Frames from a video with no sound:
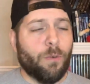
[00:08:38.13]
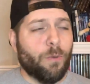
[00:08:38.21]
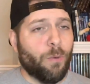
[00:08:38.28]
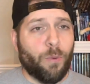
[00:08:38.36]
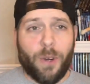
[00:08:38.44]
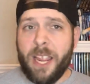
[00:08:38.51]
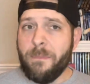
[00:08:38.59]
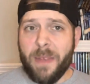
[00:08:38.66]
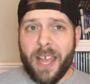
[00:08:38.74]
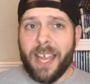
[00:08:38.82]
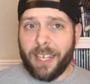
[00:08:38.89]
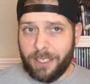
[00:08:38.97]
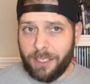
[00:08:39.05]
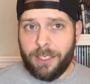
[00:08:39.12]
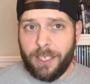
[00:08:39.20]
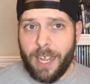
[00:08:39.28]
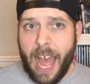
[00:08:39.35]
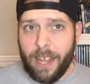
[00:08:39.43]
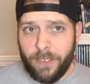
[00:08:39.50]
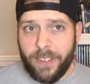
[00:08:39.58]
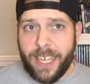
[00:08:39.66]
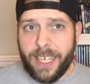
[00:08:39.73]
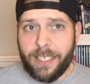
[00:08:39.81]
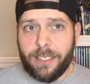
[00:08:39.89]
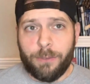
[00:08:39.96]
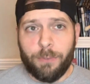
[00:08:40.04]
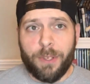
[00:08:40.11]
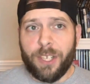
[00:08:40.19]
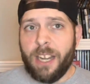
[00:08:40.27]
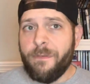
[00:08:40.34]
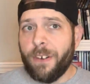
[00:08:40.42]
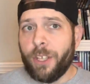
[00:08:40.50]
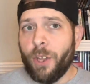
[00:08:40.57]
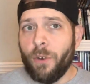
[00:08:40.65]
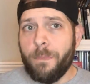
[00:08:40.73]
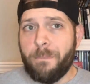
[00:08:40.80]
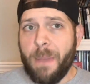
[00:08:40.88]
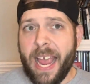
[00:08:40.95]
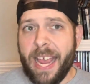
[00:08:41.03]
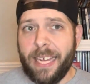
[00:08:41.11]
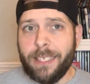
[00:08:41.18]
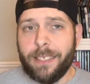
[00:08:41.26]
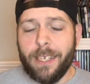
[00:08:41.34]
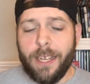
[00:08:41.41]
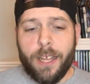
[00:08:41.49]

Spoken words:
remixed at least with a different coat of paint.